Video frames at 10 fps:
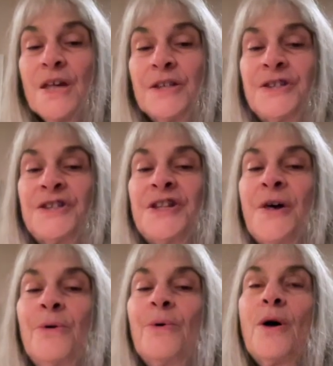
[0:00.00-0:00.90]

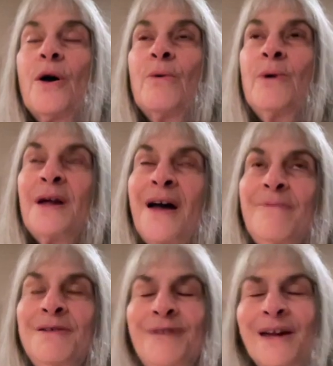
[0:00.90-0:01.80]
So what
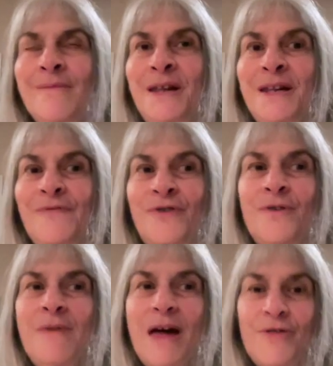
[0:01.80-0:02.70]
I've been recommending
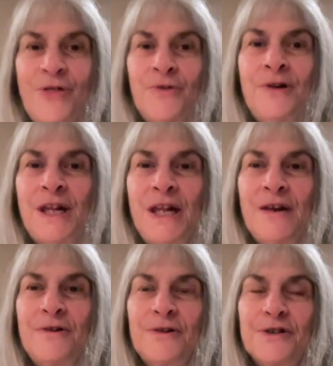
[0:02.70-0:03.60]
for about thirty
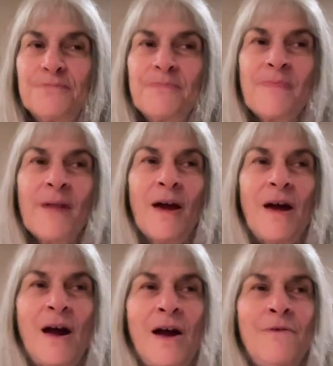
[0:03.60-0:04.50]
years,
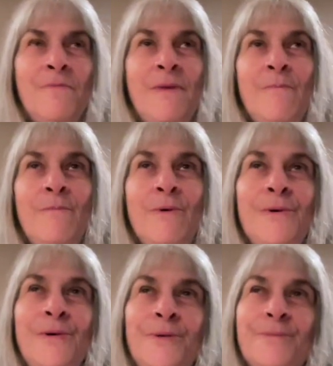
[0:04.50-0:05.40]
I
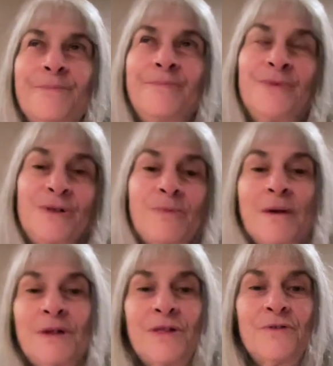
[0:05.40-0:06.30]
remember it's
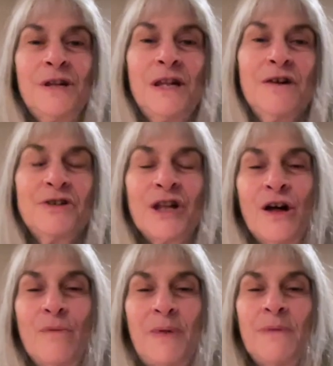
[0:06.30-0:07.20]
probably thirty years
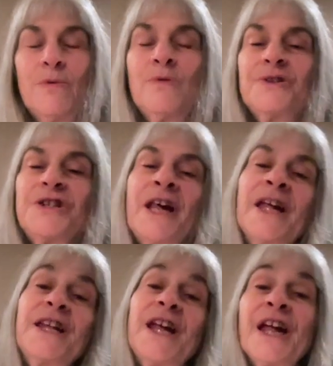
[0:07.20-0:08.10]
ago, people were
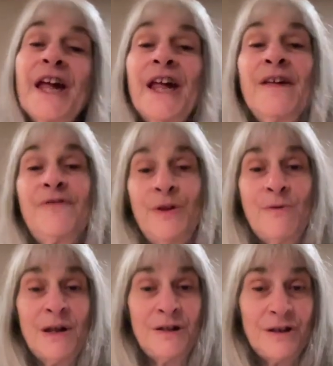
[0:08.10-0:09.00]
saying, if
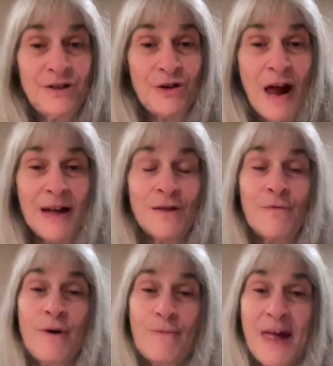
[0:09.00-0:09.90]
you want to attract
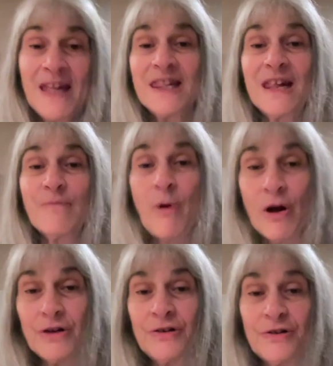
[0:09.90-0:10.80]
a romantic
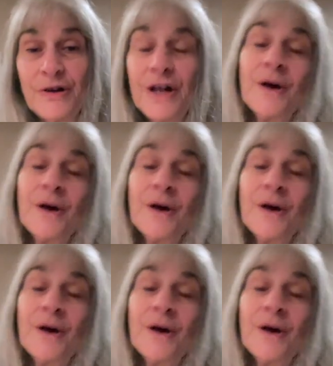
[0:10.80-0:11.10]
partner,